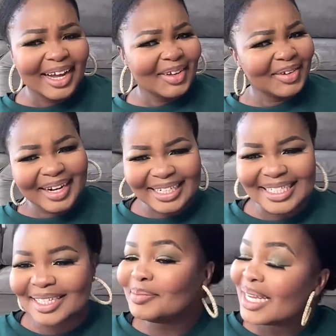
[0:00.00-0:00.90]
You
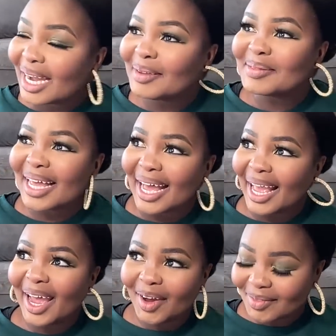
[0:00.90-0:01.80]
guys, sometimes I
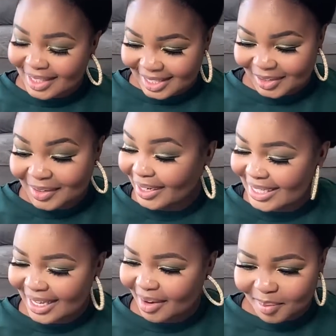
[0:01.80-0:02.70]
have this
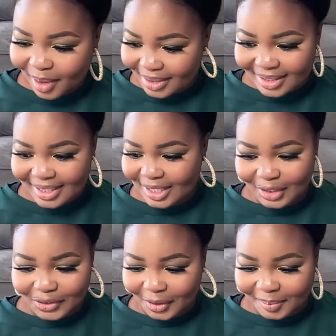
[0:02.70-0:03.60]
crazy imposter
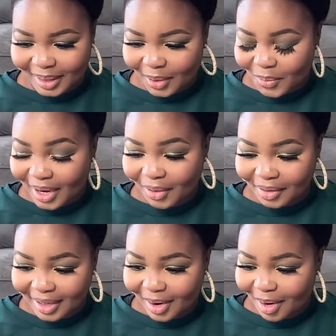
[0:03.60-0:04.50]
syndrome that when I
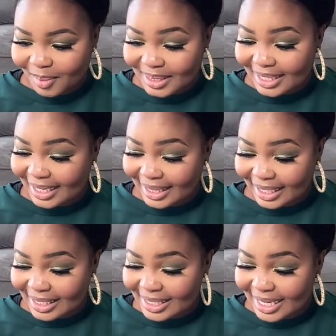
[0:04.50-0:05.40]
read comments like
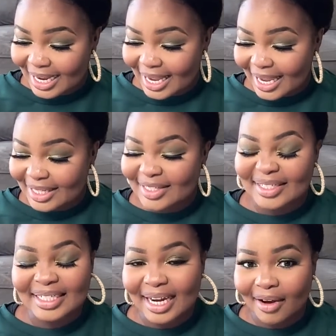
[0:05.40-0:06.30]
this, it's
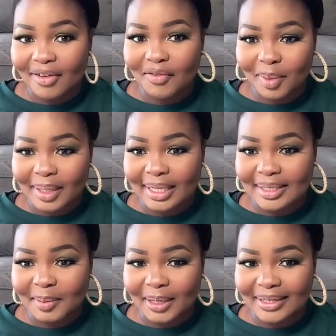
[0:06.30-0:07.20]
such an out of body
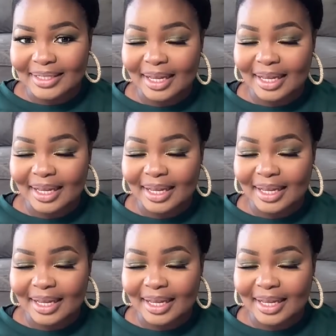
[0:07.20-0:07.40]
experience.